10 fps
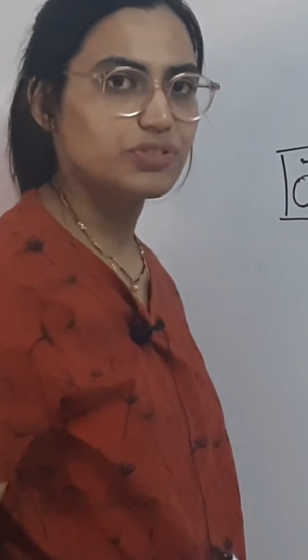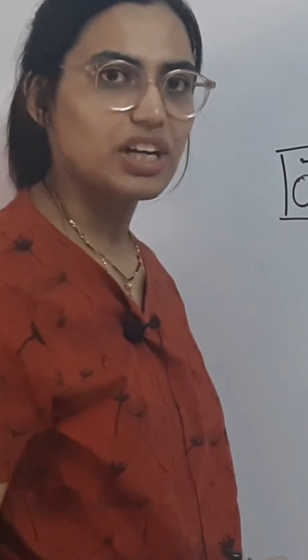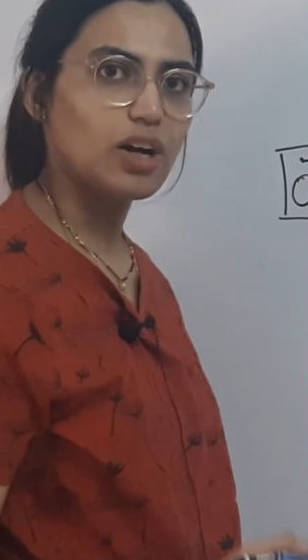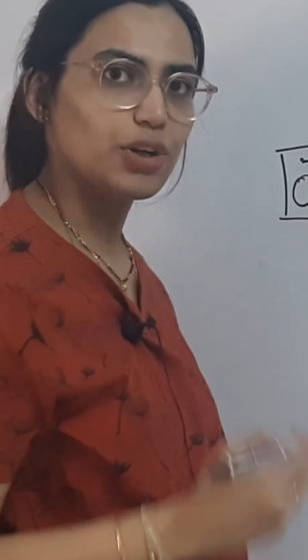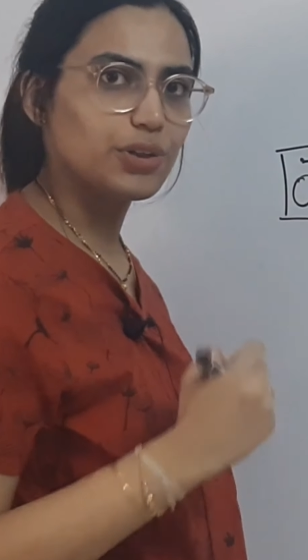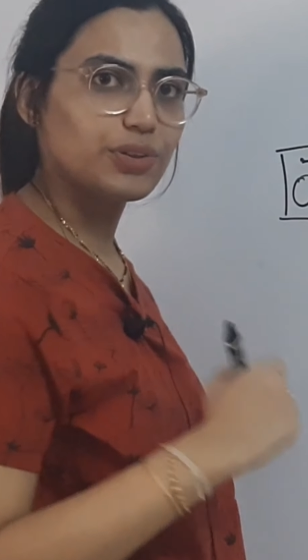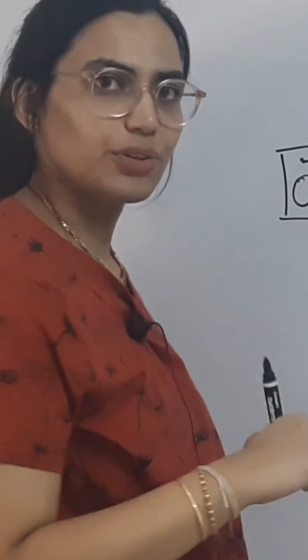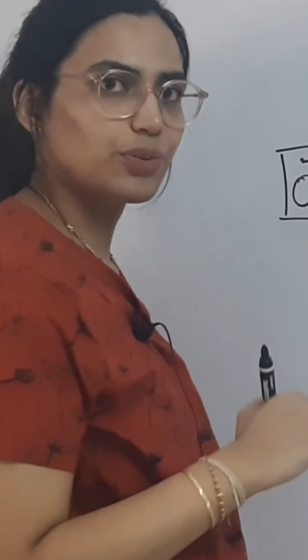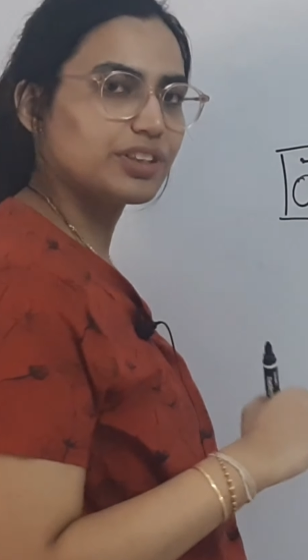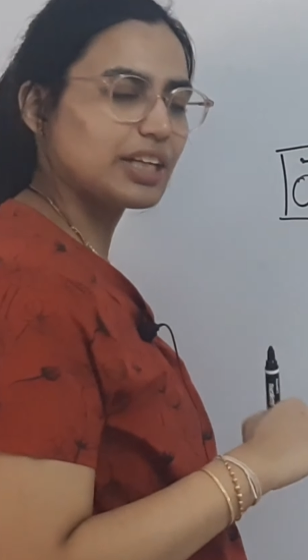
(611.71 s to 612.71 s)
How do you
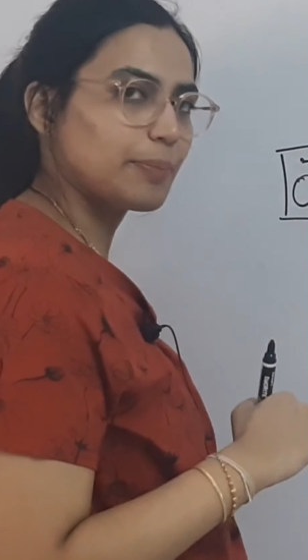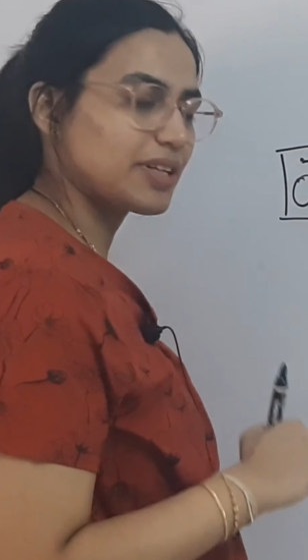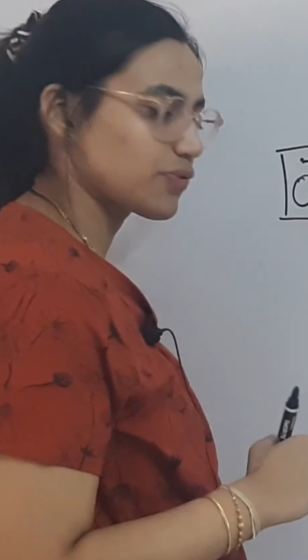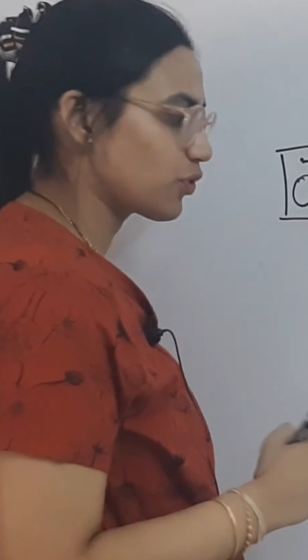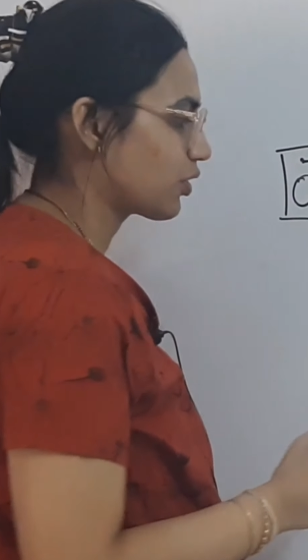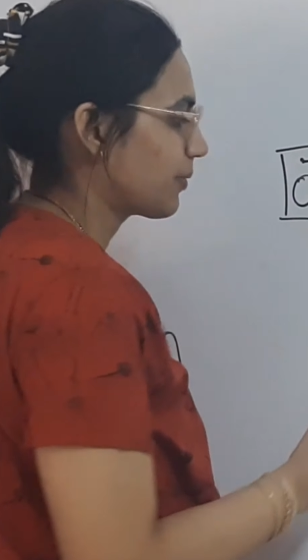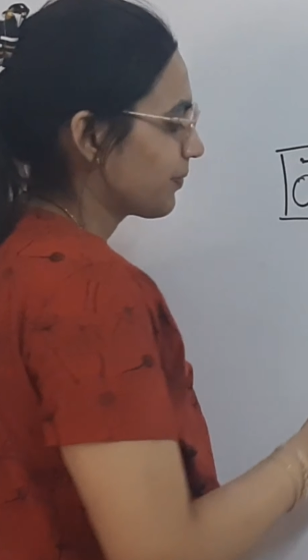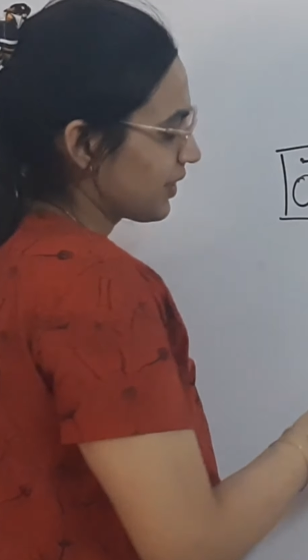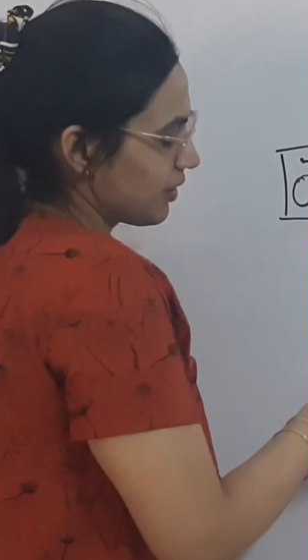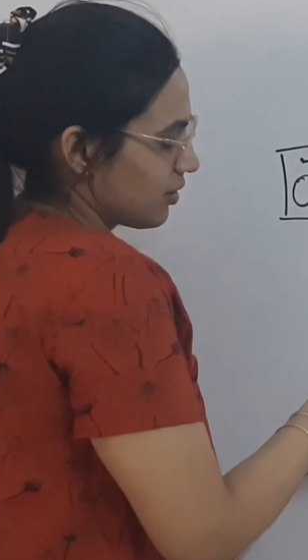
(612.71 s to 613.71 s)
do 3 plus 4?
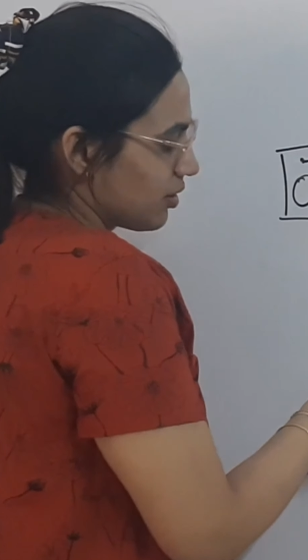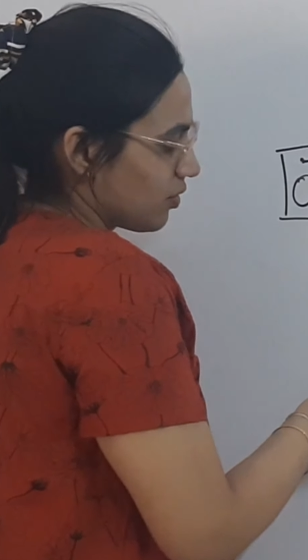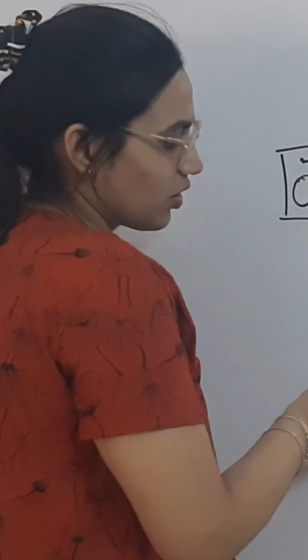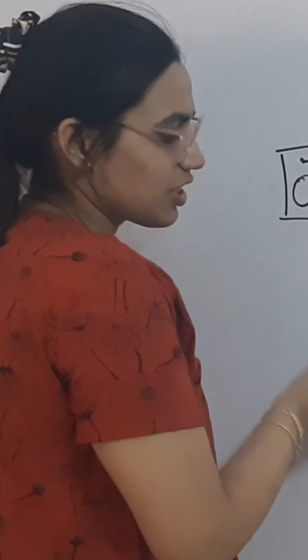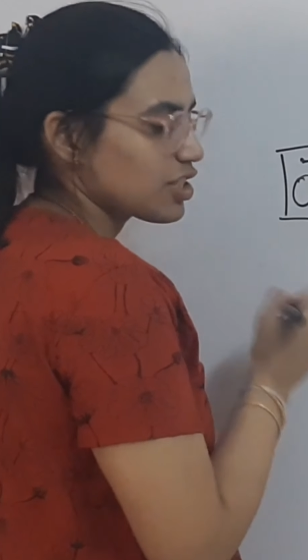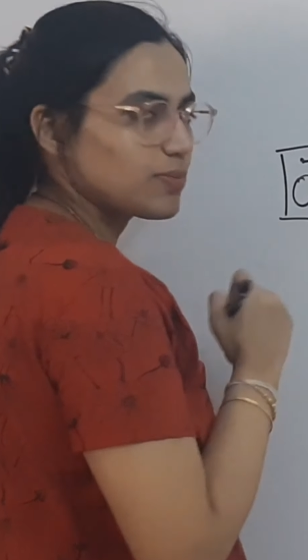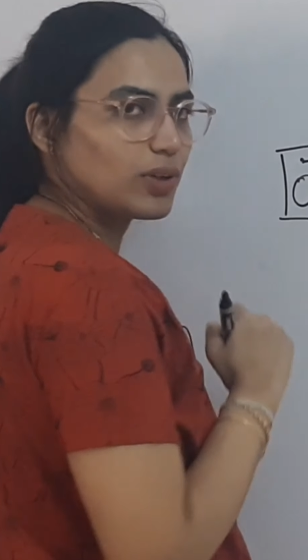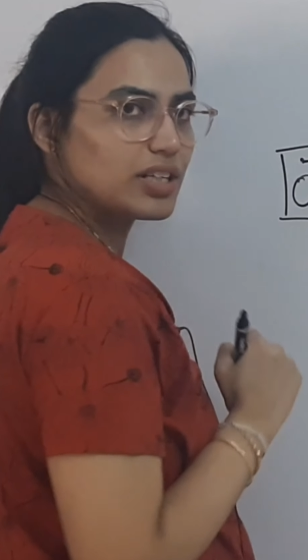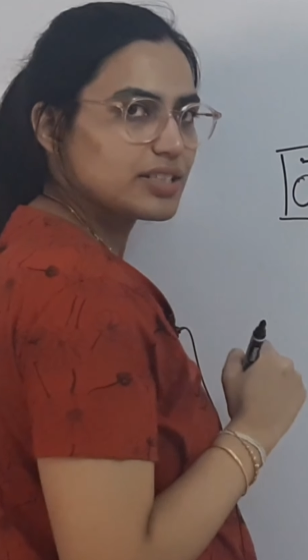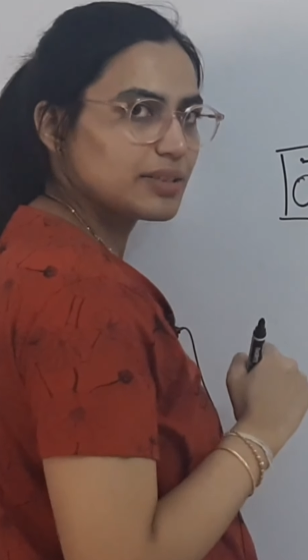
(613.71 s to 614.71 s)
What is the
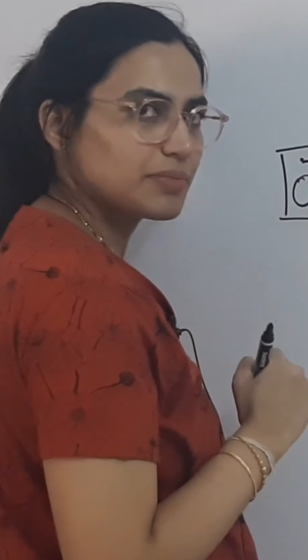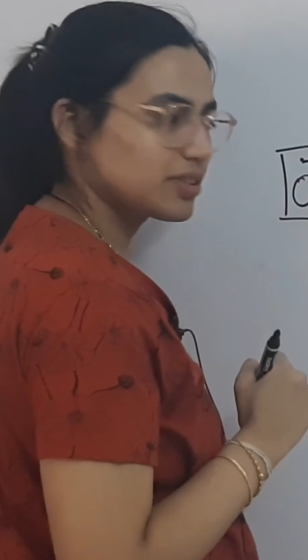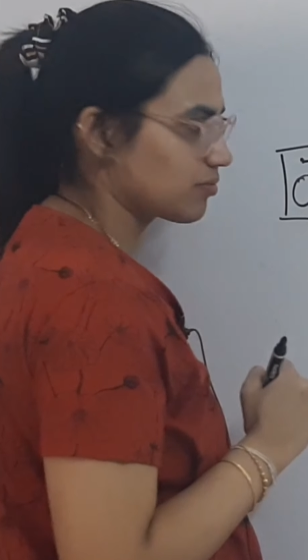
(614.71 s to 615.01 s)
smallest number?